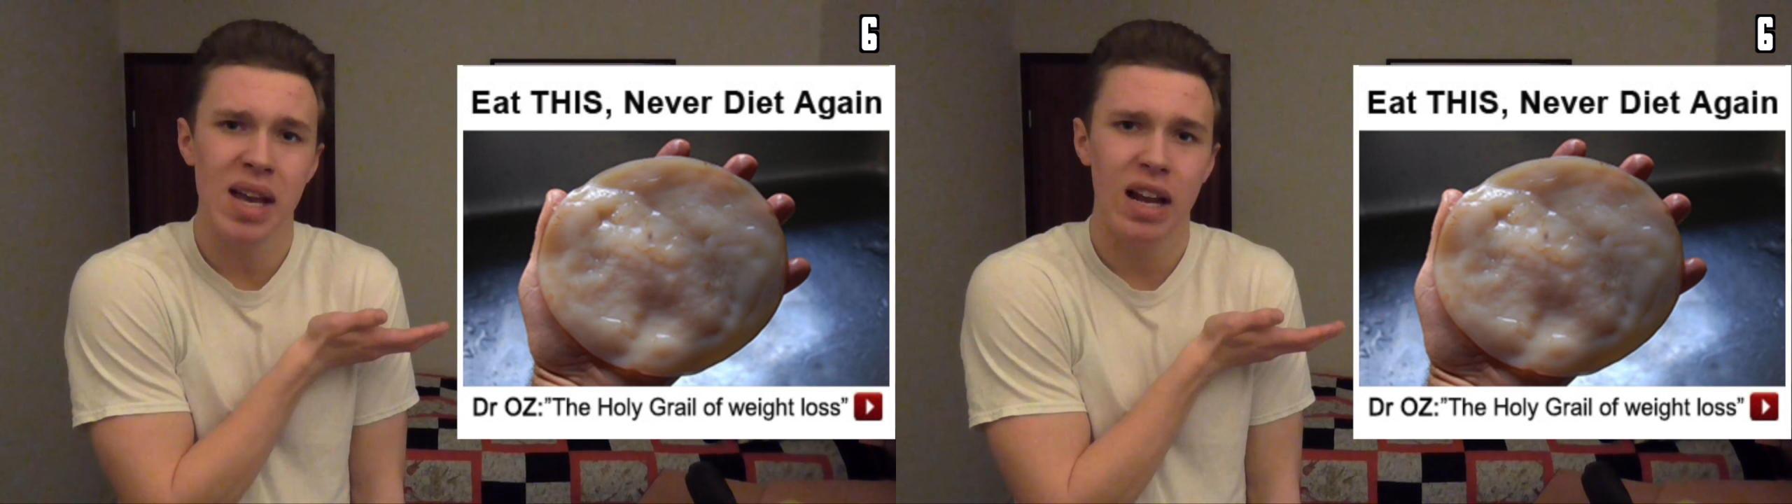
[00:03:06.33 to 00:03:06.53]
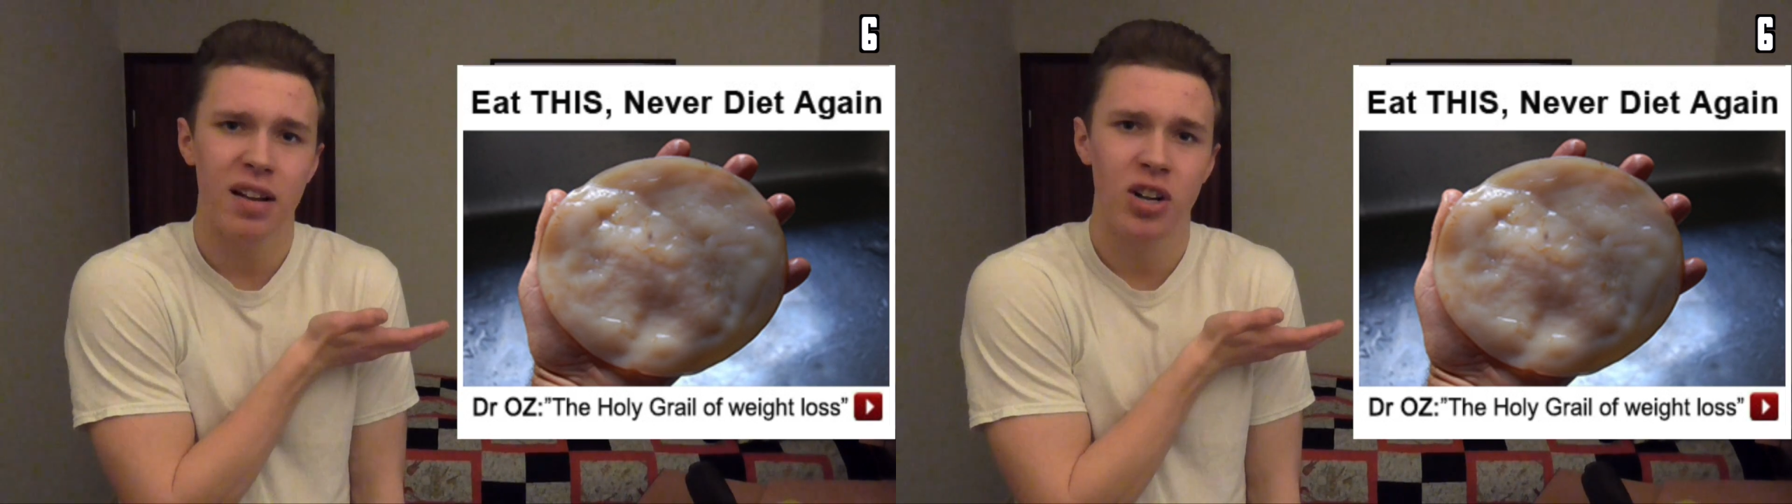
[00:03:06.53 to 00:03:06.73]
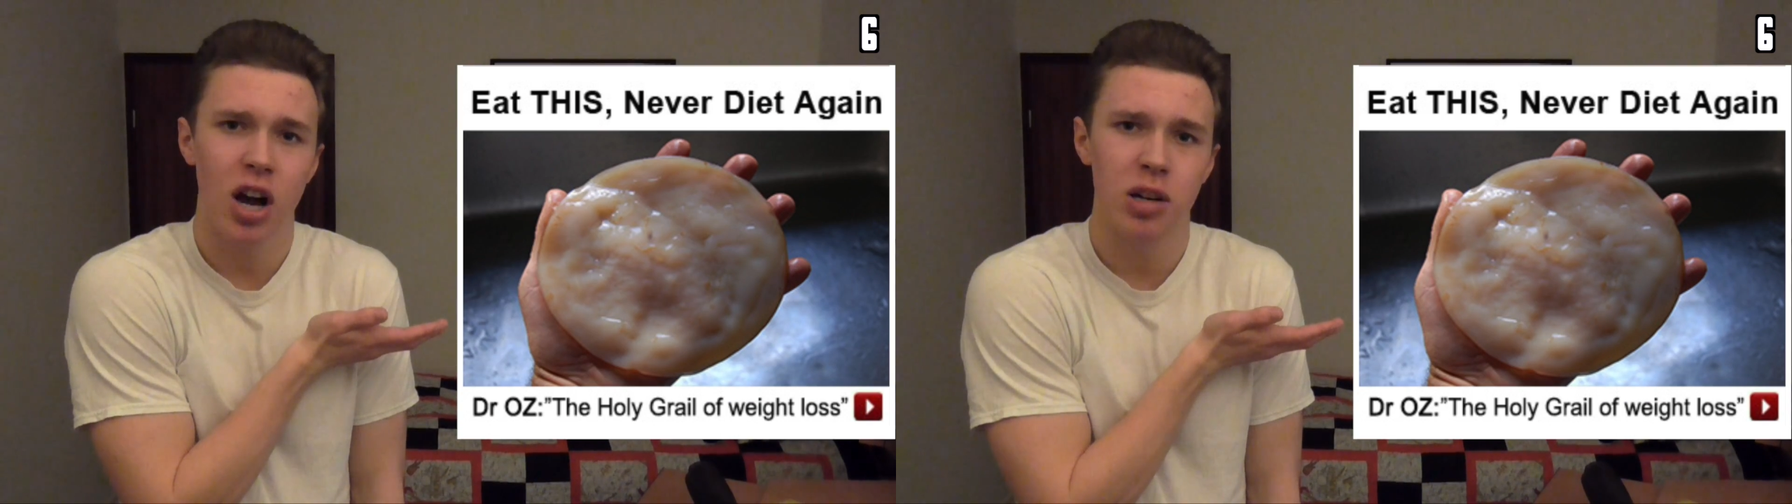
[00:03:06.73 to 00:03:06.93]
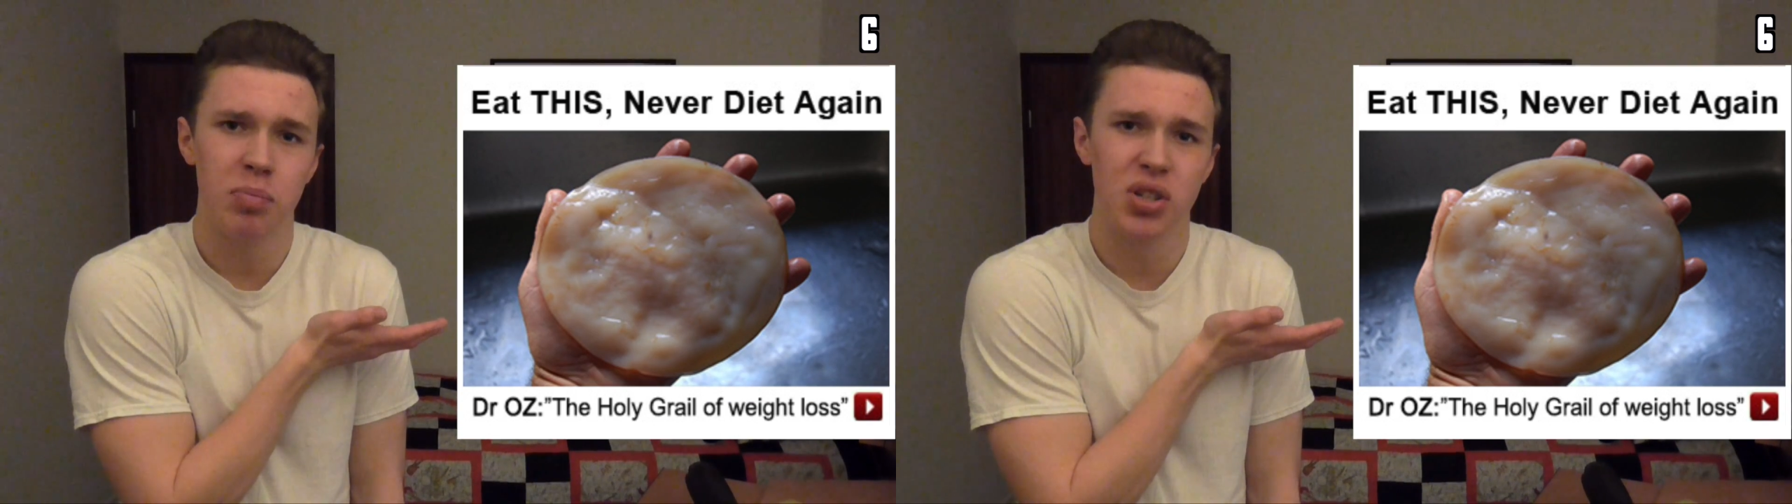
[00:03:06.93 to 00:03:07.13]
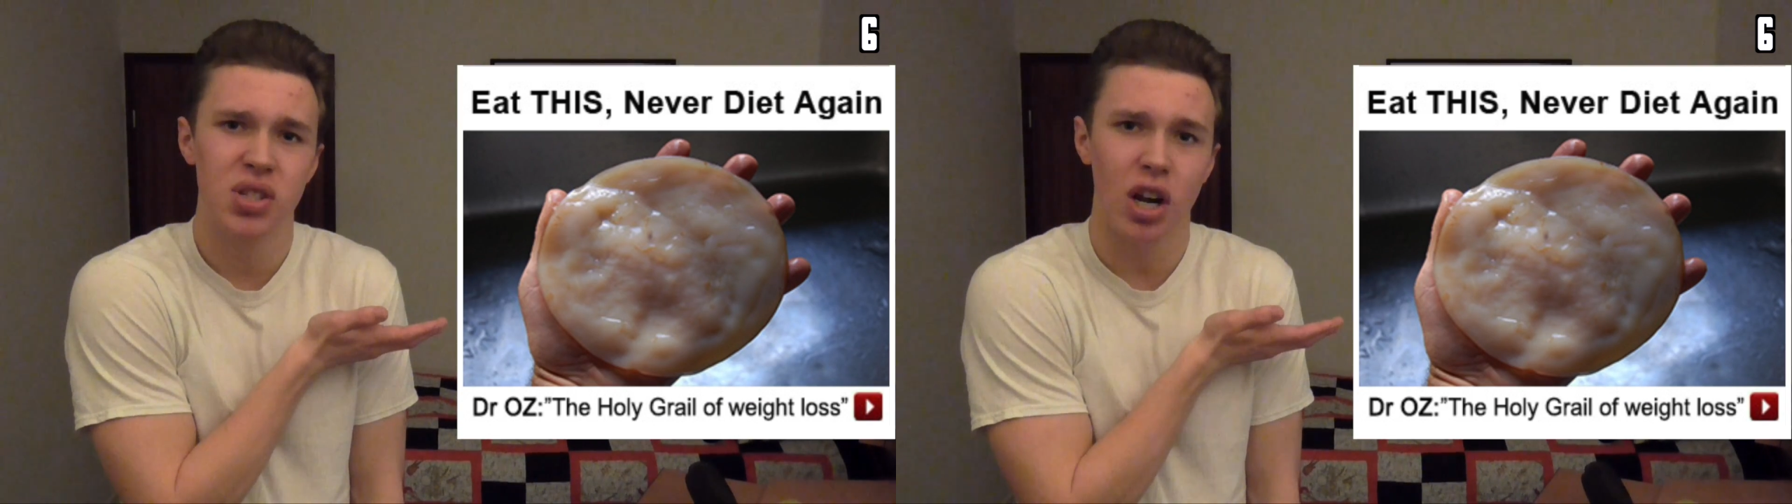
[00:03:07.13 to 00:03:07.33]
made out of an
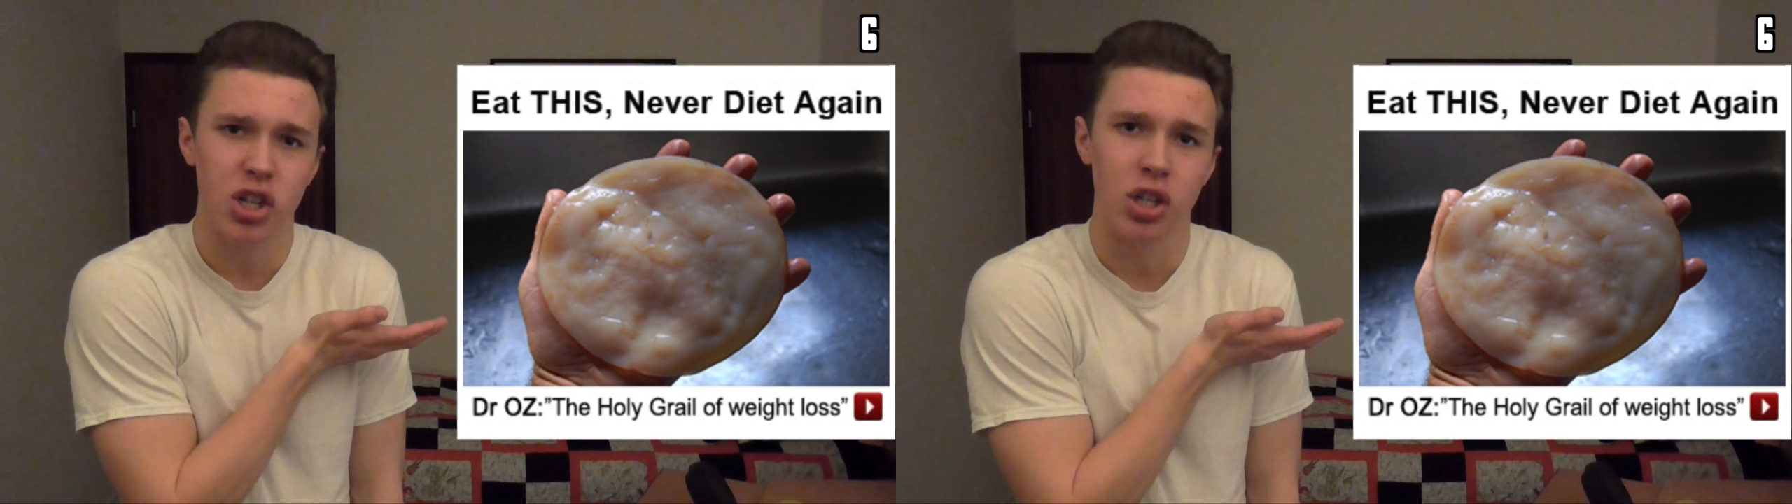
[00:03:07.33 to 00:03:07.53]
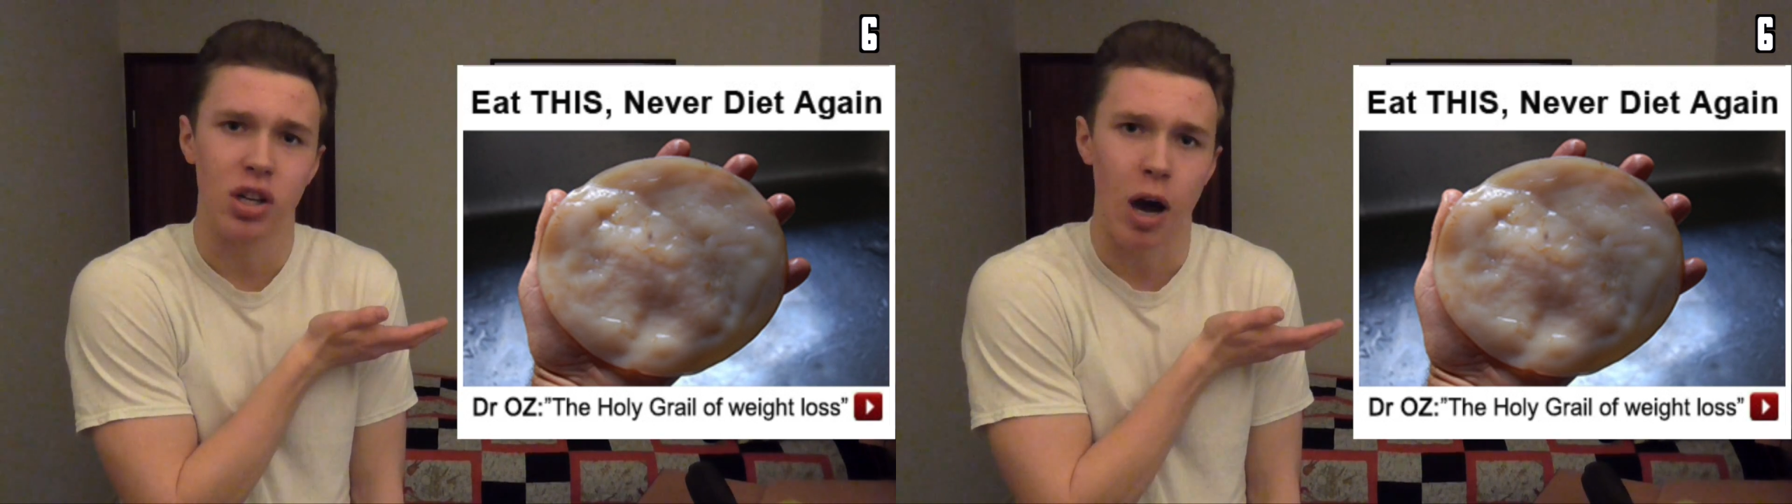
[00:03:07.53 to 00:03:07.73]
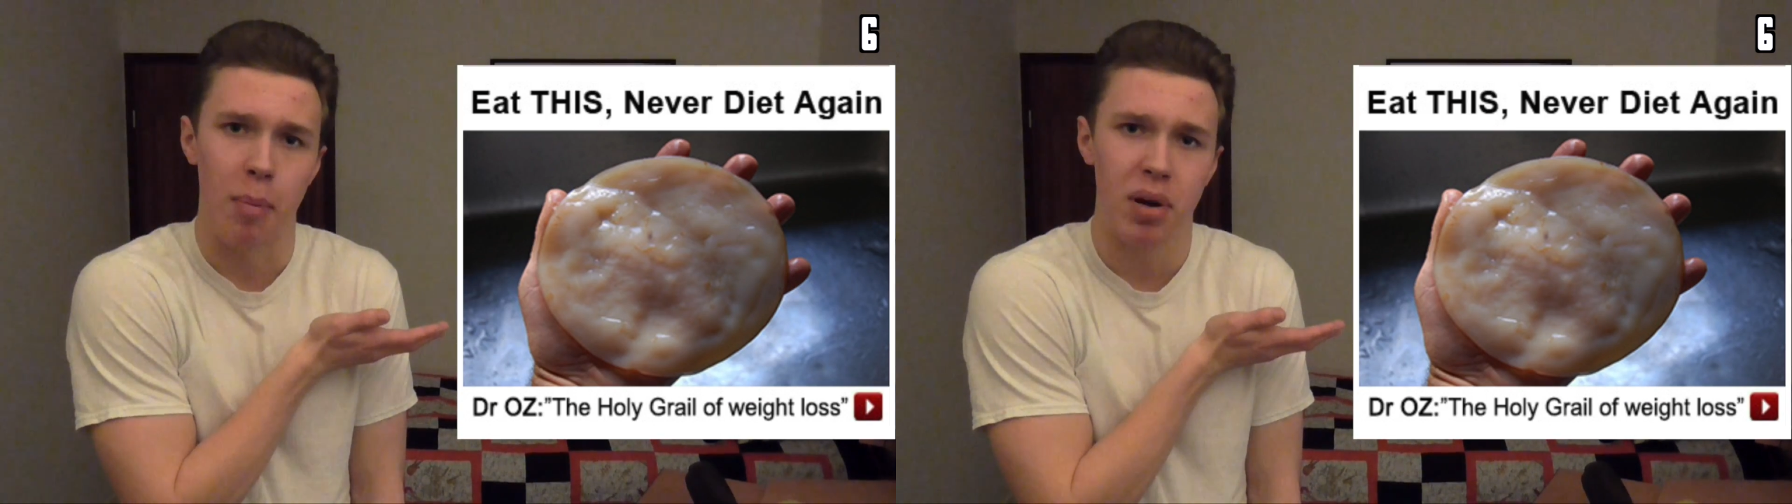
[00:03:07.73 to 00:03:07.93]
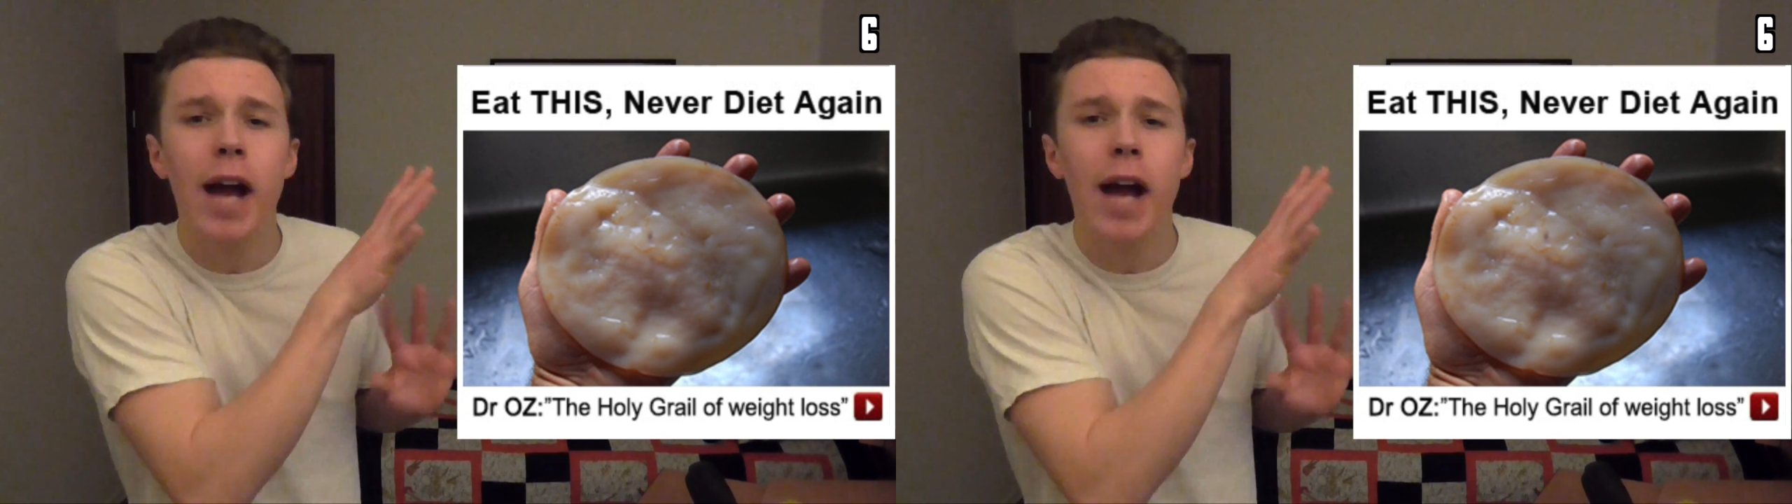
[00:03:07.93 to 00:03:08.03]
octopus suction cup.